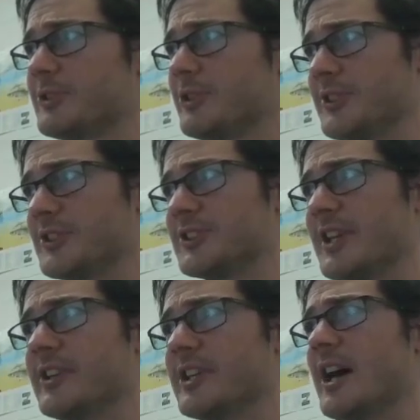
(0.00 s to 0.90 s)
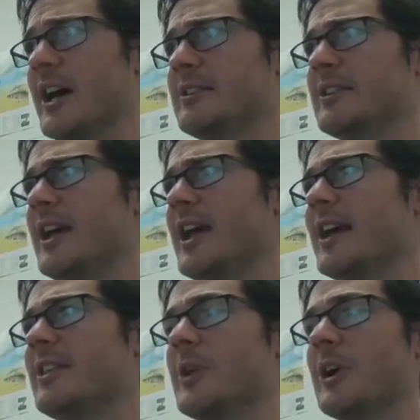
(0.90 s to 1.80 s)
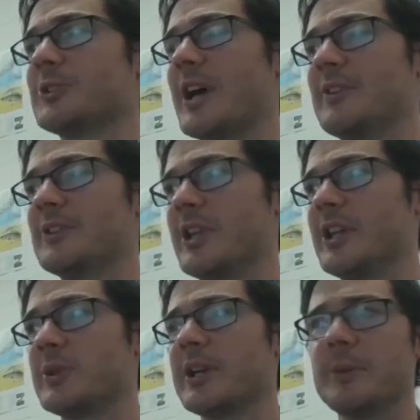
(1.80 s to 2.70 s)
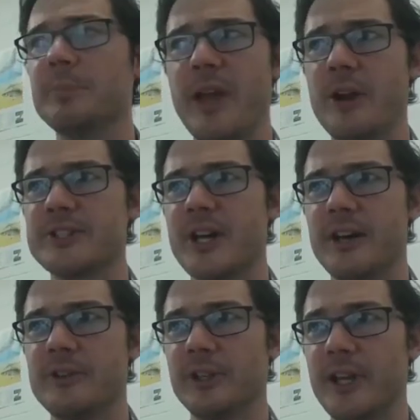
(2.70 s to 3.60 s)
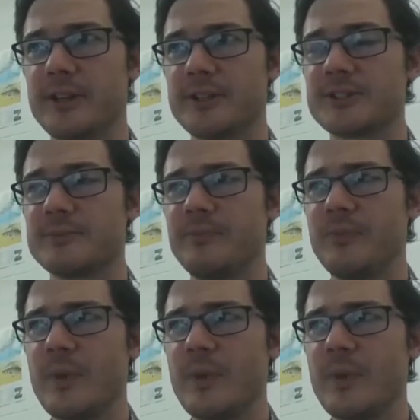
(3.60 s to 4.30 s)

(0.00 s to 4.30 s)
So this is 79. And then we also have it so that you can compare to other lakes.